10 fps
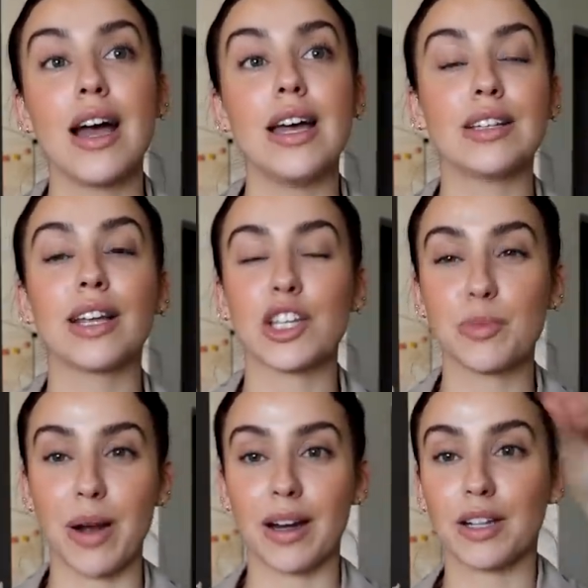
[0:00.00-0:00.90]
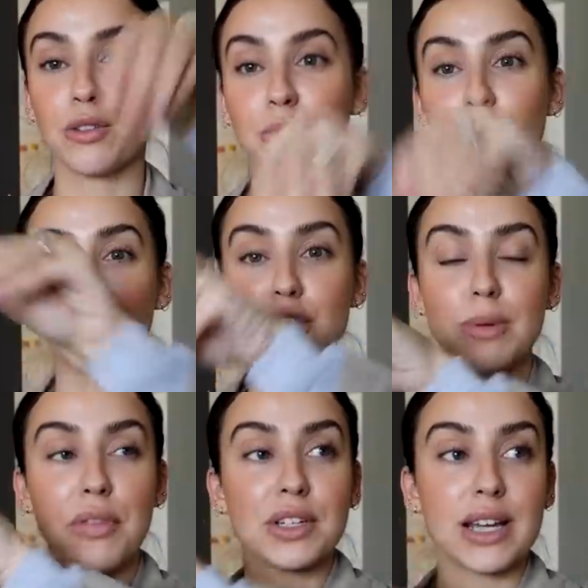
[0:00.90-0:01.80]
in like sporadic little moments
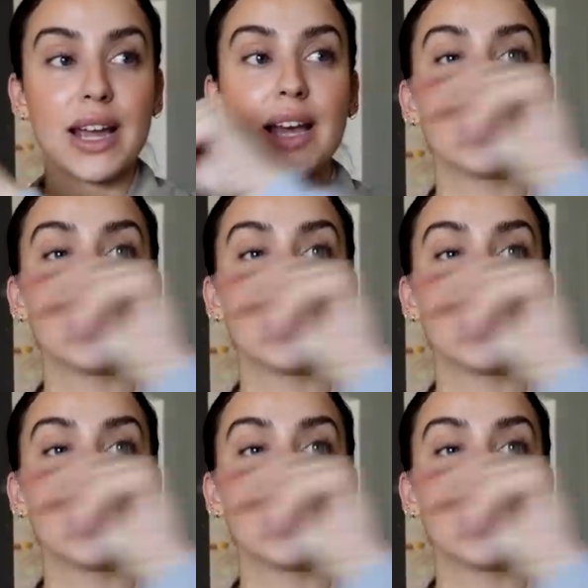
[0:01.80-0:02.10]
throughout the day.